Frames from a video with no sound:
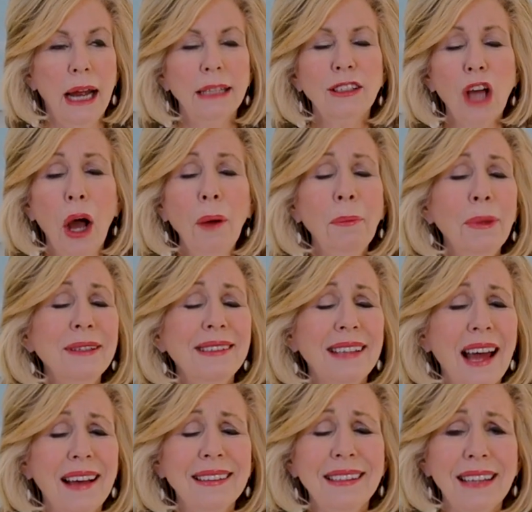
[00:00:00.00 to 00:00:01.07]
It's almost
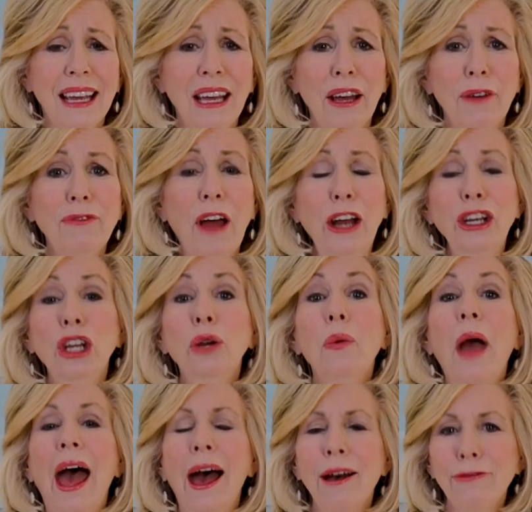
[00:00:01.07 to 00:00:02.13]
as if a
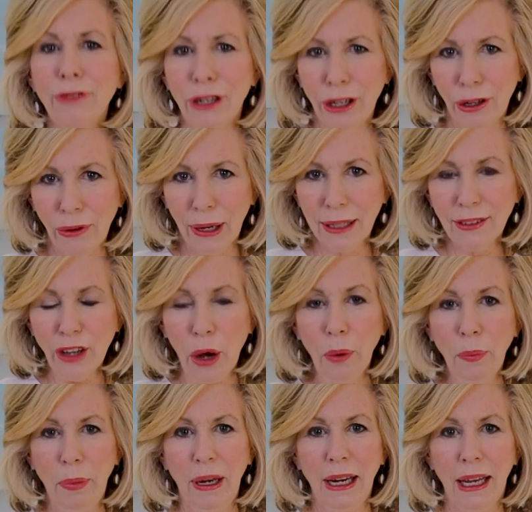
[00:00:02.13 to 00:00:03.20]
new avenue is
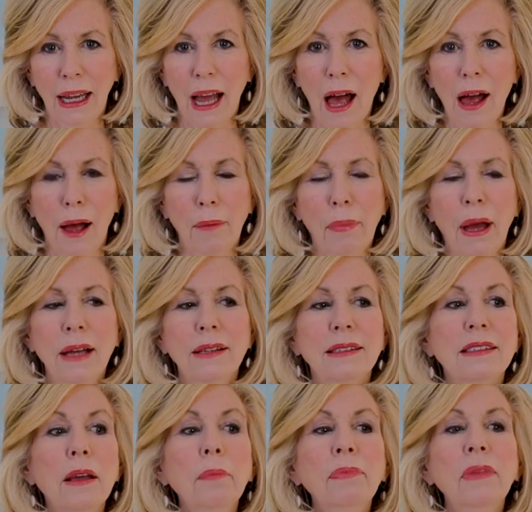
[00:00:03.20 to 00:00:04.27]
opening up.
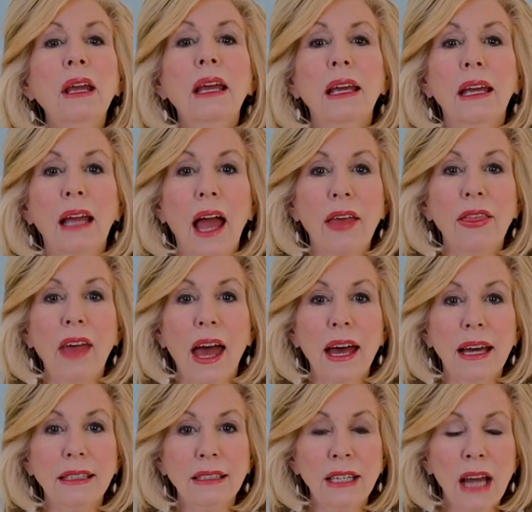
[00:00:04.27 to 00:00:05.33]
Something
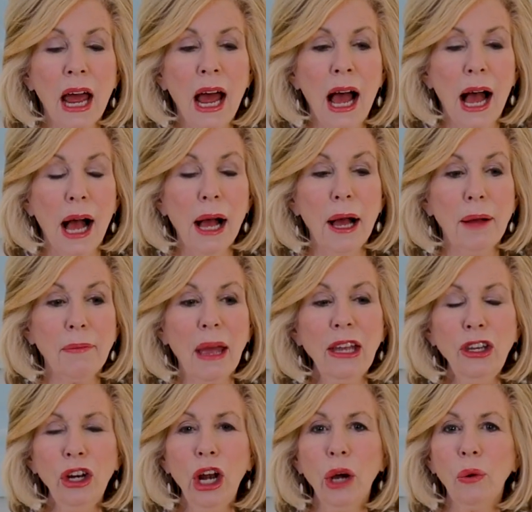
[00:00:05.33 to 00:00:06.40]
that,
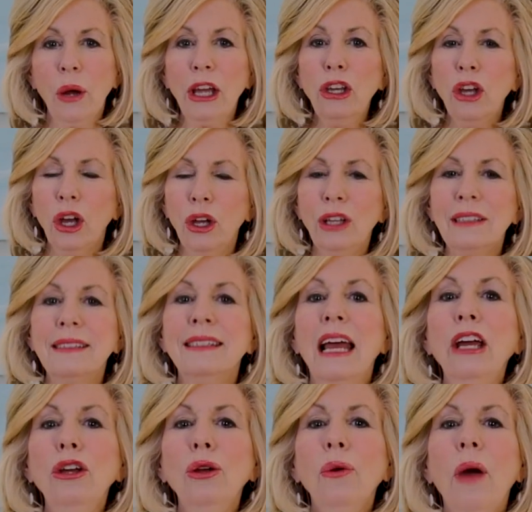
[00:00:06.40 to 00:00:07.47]

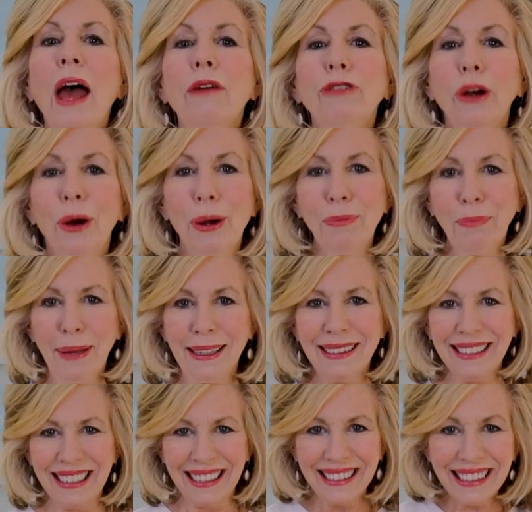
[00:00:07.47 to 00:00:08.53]
say you have your own
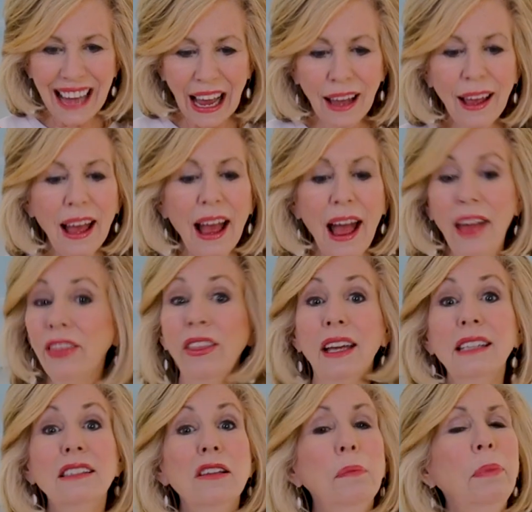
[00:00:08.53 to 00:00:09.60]
business and
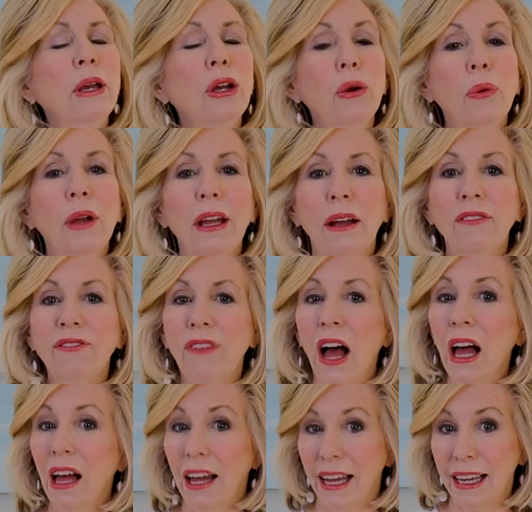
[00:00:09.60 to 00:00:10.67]
things have been going
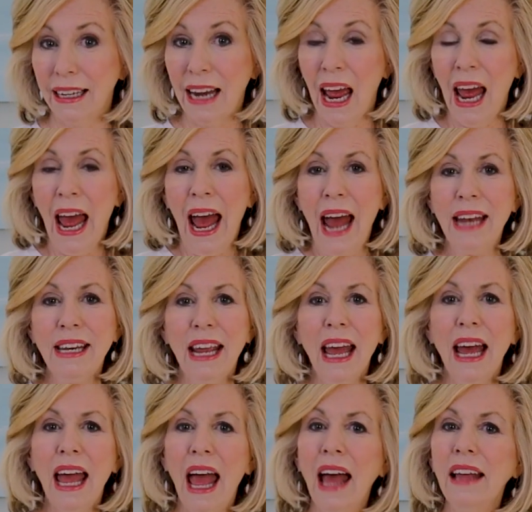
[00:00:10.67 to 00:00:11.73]
fine. And
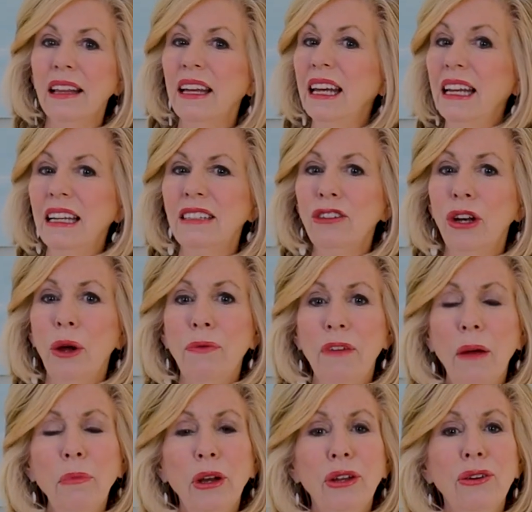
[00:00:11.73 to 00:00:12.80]
yet in
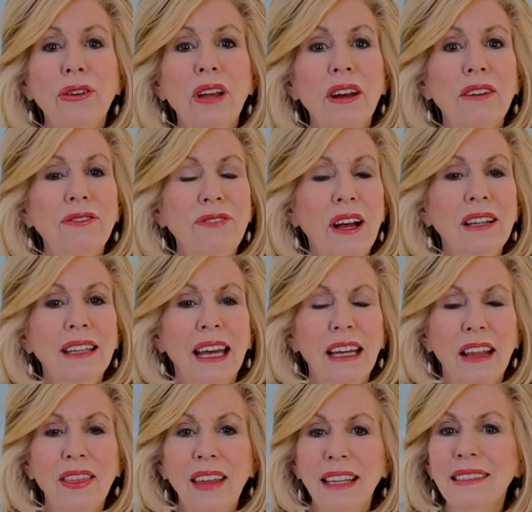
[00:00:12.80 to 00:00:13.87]
November, you could have felt
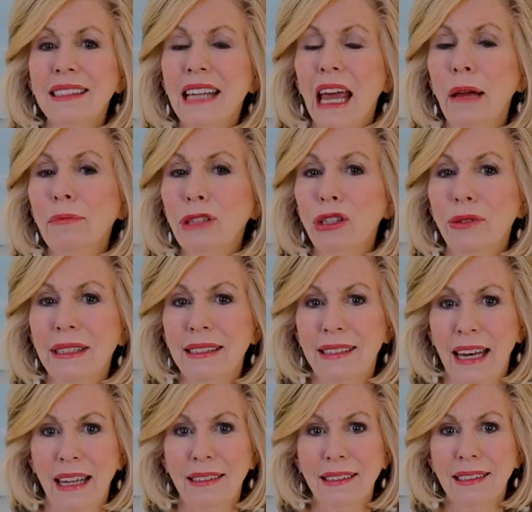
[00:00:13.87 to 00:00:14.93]
like things came to a
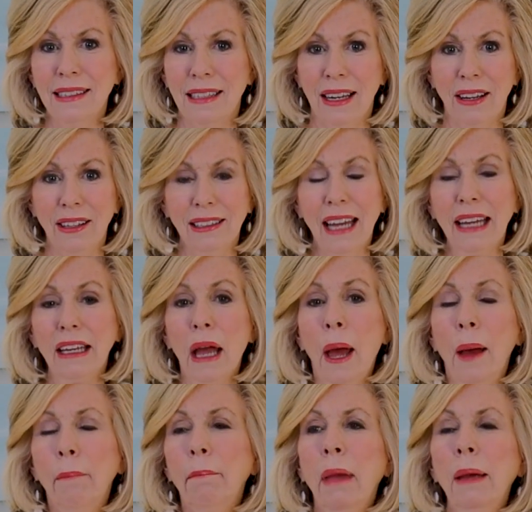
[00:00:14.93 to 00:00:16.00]
standstill. Like
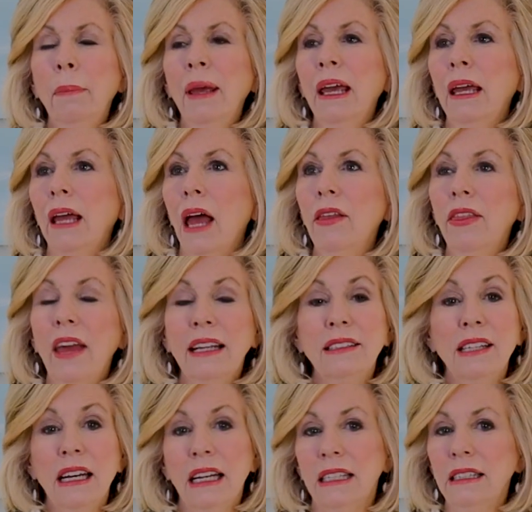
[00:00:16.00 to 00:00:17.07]
maybe they
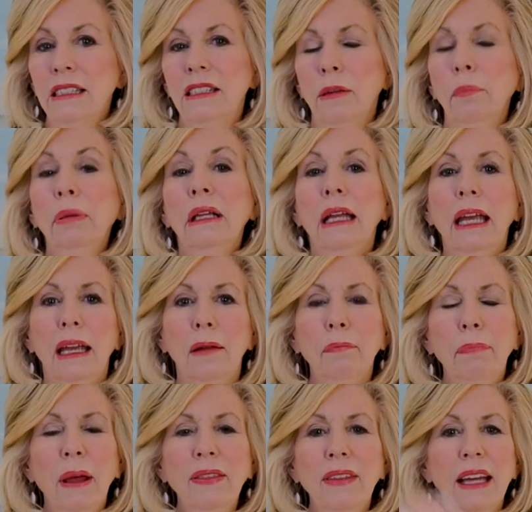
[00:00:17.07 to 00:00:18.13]
didn't
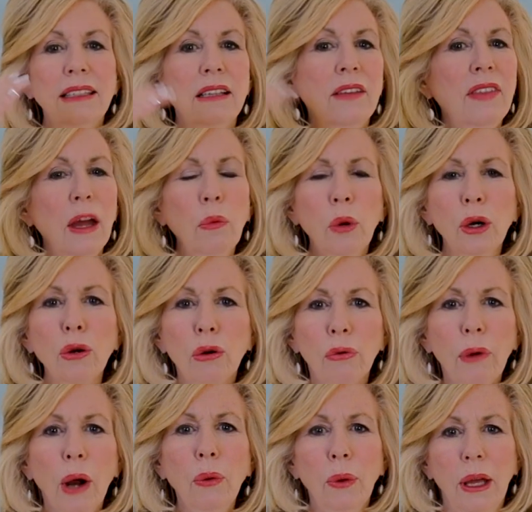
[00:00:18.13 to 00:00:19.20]
deplete, but they weren't
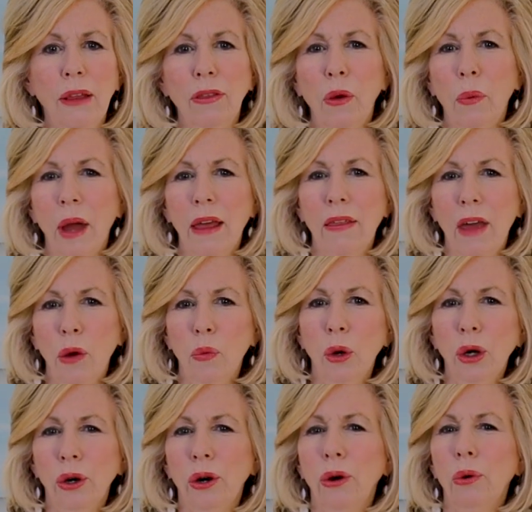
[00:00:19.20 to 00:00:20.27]
growing the way they
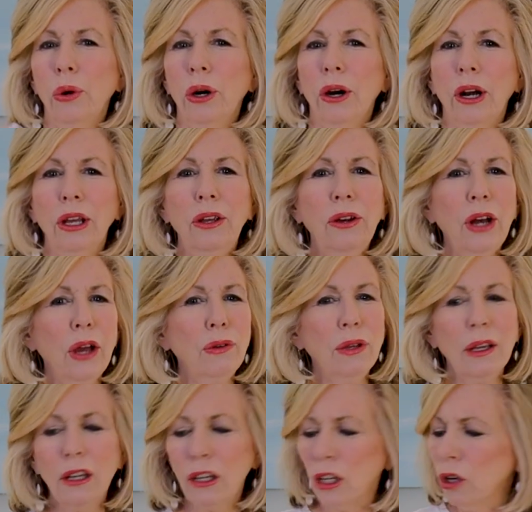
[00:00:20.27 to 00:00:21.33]
were. Or, you know,
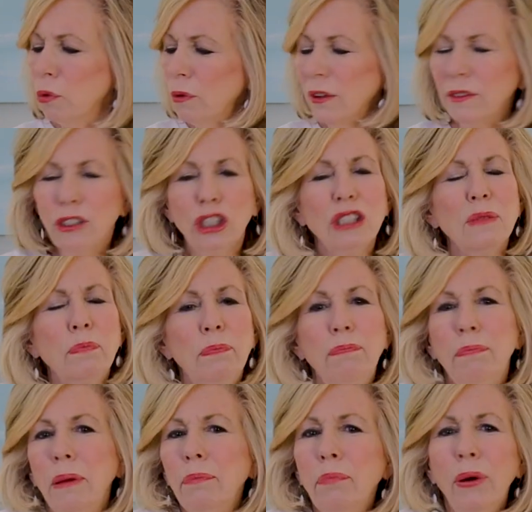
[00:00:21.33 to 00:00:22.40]
you just
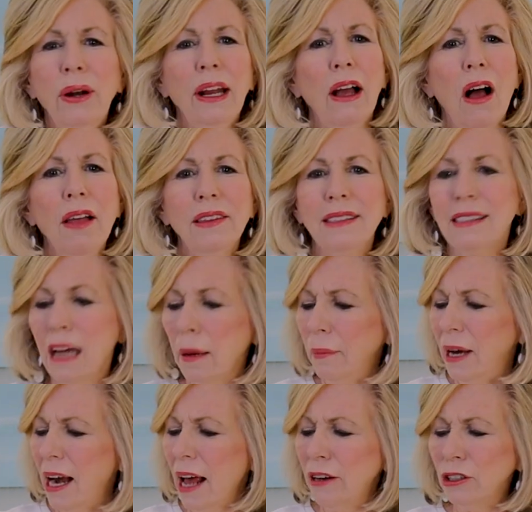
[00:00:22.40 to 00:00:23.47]
been putting all this time
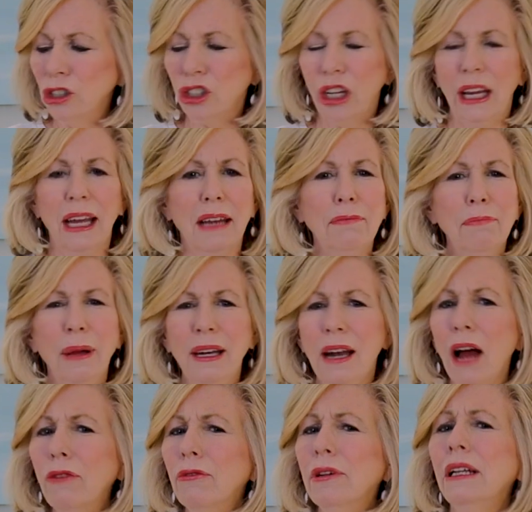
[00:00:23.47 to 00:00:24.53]
and energy in, but
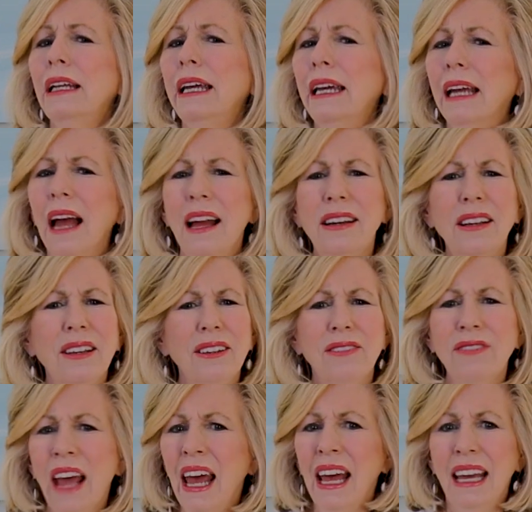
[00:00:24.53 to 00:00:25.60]
not really kind
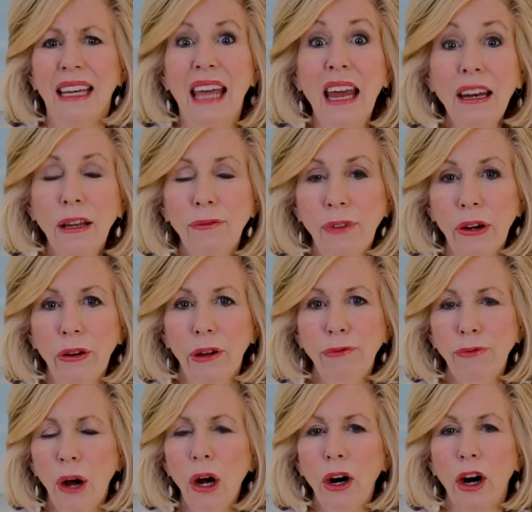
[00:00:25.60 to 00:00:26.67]
of getting very
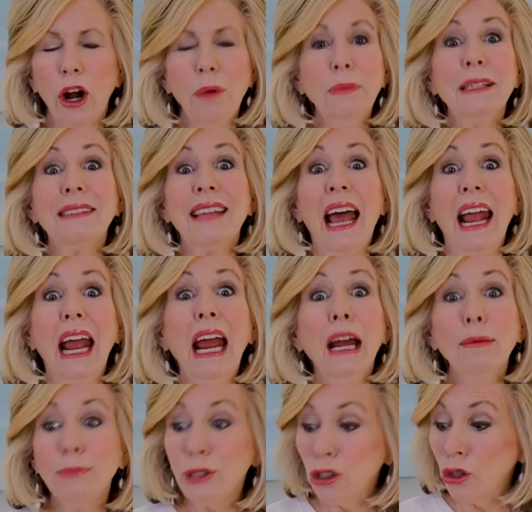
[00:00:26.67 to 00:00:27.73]
far. Almost that
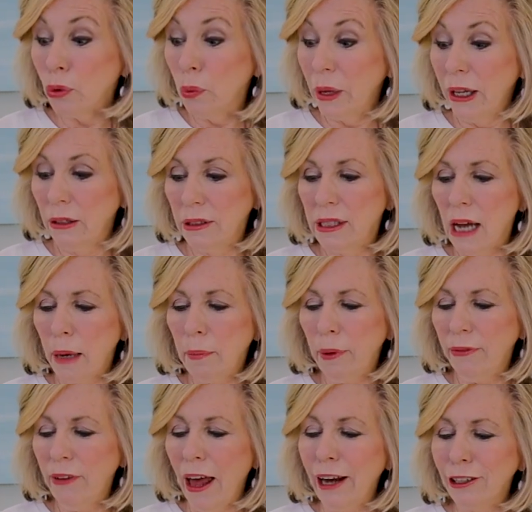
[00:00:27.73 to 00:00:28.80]
hamster wheel type
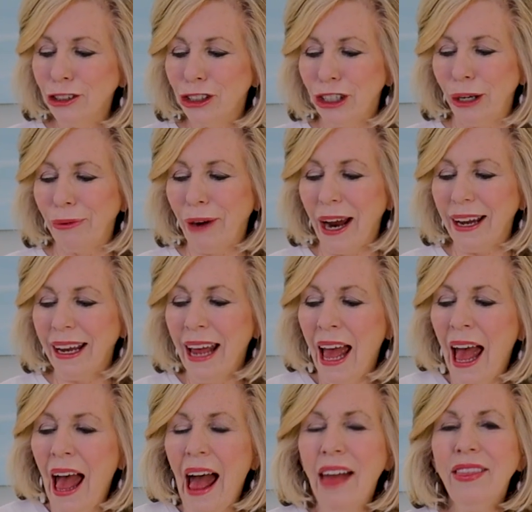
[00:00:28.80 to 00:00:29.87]
of energy, right?
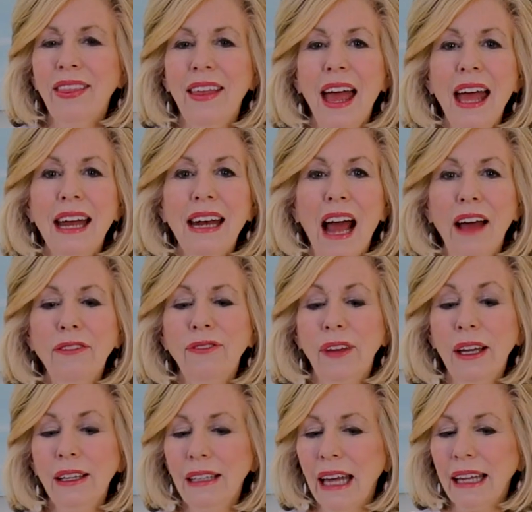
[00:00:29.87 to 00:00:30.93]
And then I
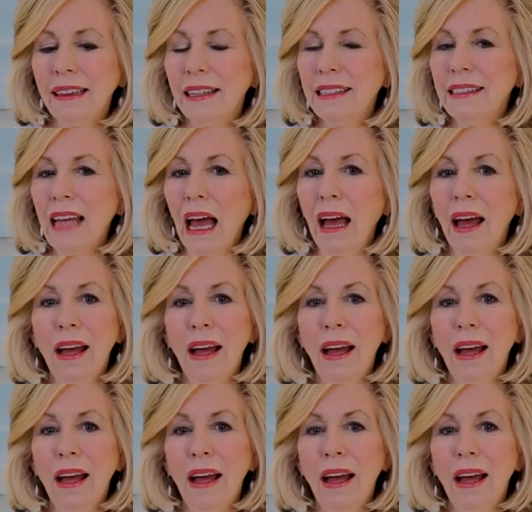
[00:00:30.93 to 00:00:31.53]
feel like this